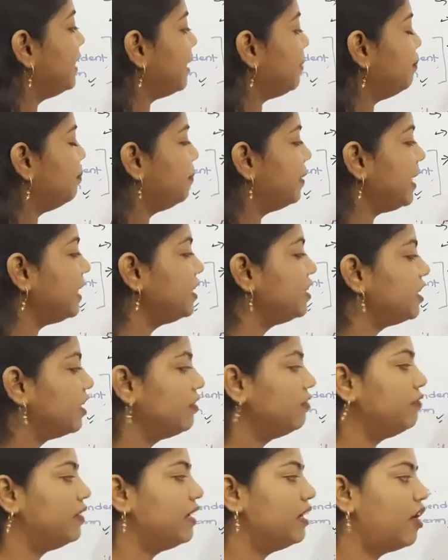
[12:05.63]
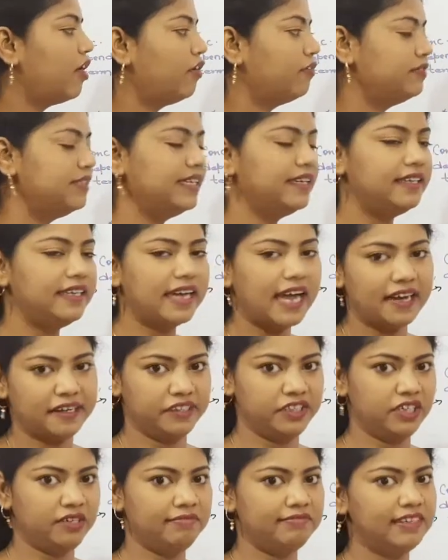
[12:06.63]
temperature of the
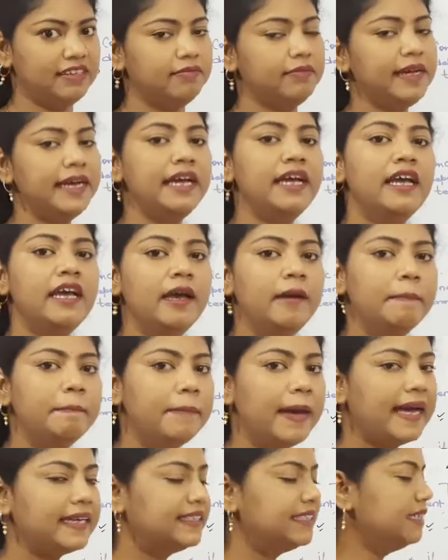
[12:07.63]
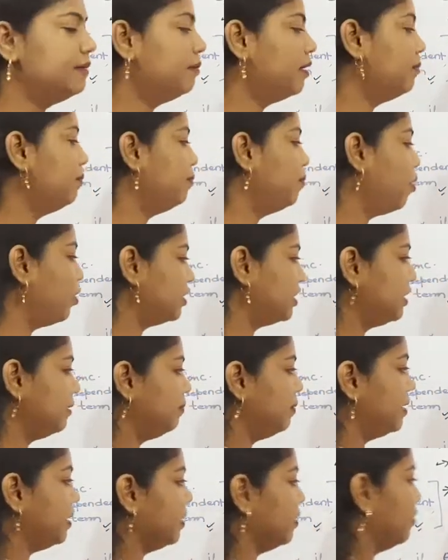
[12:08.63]
reaction will be maximum possible.